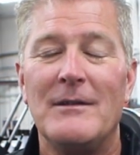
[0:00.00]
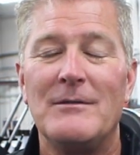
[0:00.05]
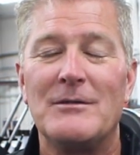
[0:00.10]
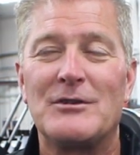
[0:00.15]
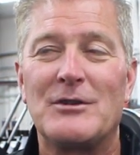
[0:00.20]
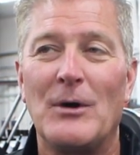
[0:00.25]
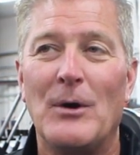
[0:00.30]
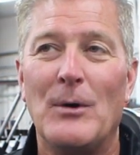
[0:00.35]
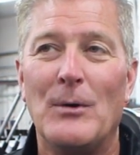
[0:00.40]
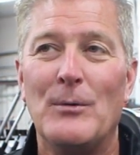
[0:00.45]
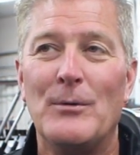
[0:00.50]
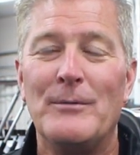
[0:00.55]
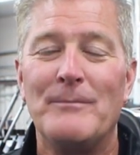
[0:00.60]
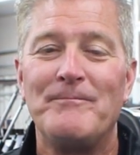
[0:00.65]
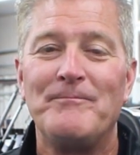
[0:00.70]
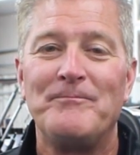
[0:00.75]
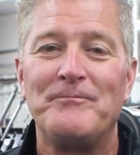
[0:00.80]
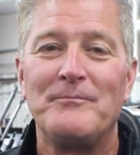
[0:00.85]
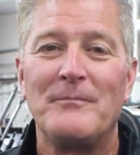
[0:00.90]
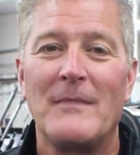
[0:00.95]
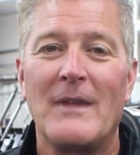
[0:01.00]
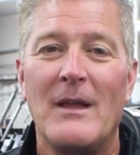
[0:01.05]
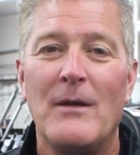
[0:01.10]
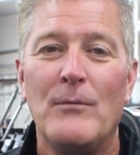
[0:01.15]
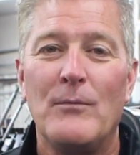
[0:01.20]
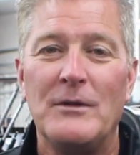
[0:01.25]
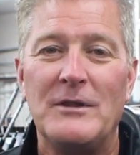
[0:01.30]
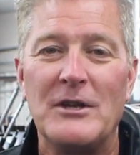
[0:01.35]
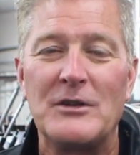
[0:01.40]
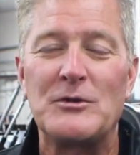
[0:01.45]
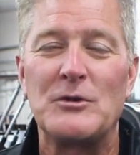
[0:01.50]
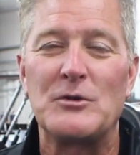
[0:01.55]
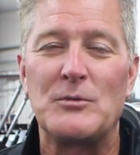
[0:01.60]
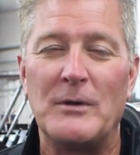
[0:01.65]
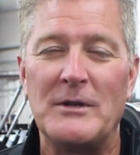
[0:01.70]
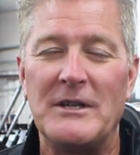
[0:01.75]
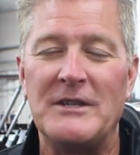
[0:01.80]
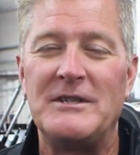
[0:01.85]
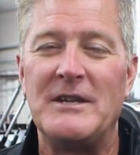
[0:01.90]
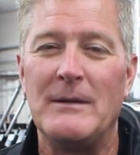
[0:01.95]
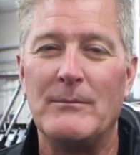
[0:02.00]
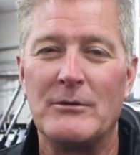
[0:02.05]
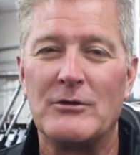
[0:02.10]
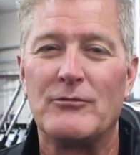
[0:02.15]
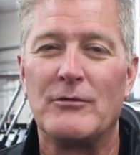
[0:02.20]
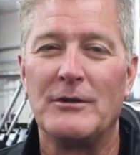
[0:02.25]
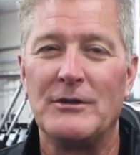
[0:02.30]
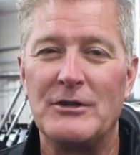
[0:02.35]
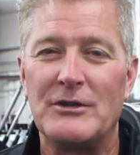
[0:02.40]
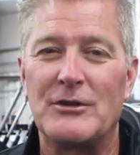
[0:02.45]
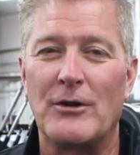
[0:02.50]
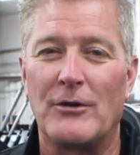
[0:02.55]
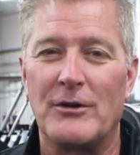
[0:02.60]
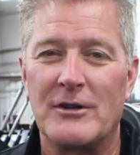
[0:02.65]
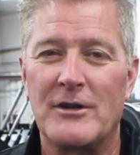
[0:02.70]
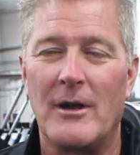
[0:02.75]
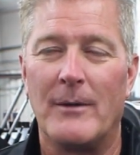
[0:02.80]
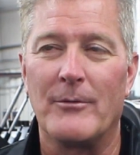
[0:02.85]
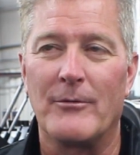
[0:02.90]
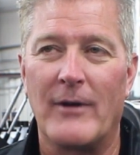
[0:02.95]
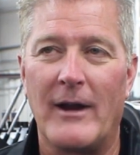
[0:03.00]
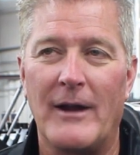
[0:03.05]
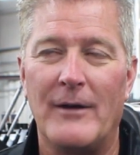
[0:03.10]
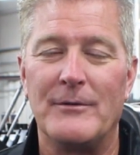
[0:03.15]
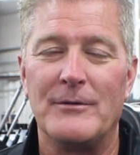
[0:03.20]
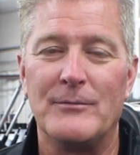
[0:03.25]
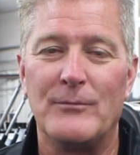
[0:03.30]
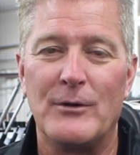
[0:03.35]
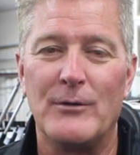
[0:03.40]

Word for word: so this was when the team was really starting to come around